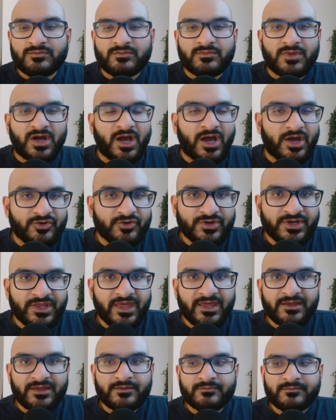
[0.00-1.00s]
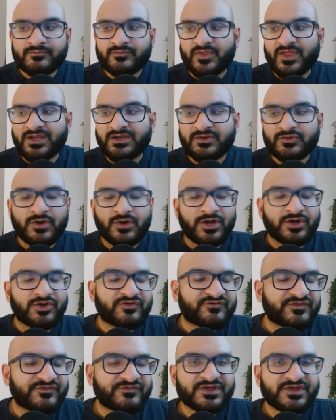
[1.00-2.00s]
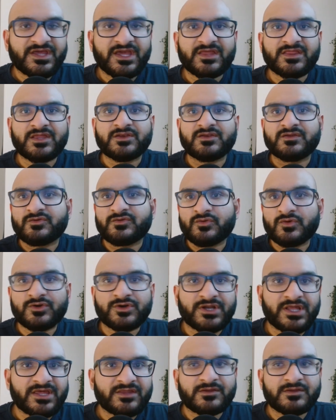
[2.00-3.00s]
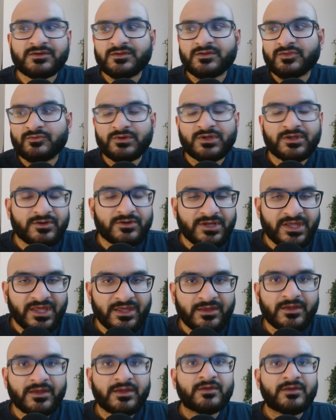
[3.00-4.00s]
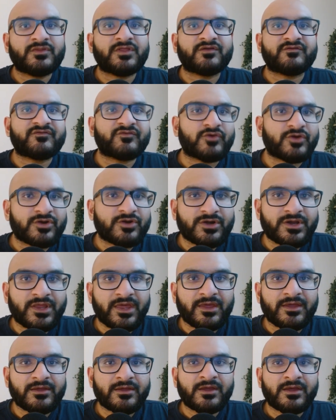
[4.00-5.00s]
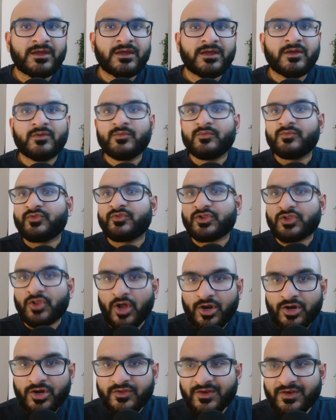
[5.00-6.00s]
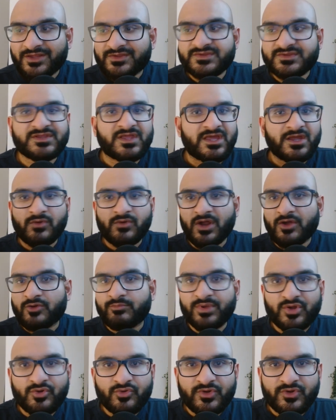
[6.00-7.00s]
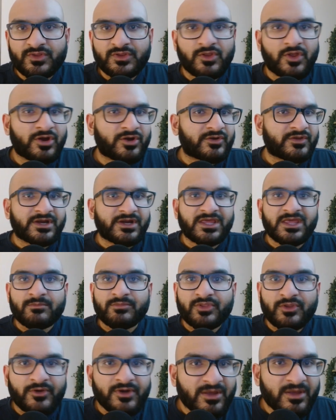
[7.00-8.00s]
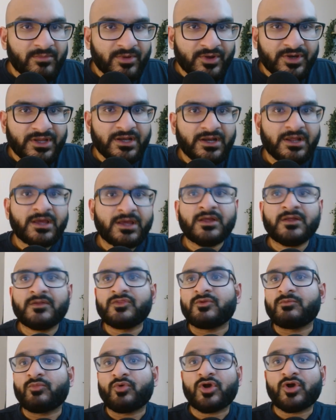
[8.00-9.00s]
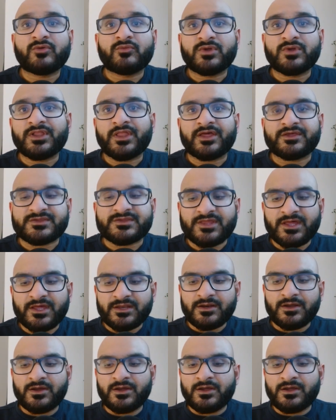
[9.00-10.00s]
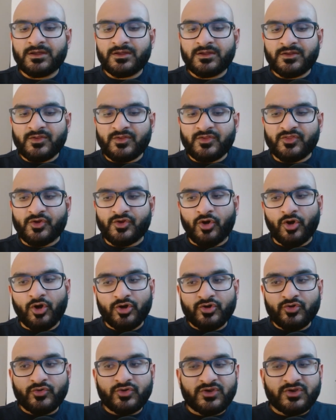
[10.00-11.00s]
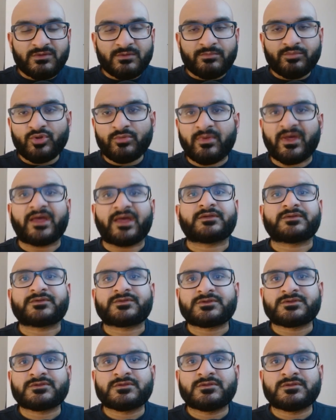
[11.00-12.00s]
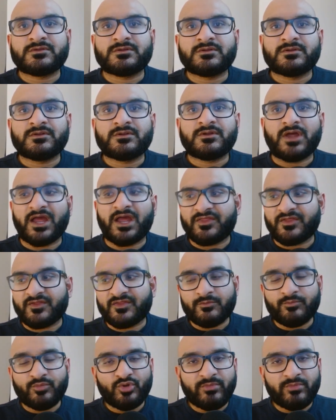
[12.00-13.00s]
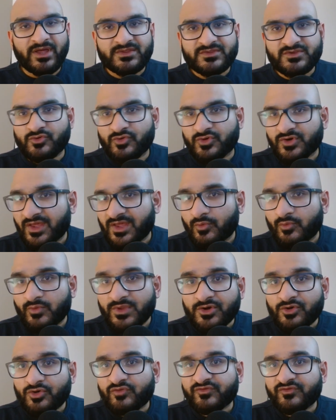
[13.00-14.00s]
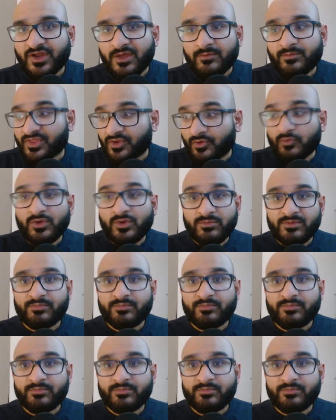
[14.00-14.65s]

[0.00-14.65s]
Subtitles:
100K, then to 150K, then to 200K, then to 300K, then 400K. The longer that I stay around Bitcoin, the longer that I keep learning about it, the more I realize that there are going to be pullbacks. I think the pullbacks are going to get weaker over time, but there will be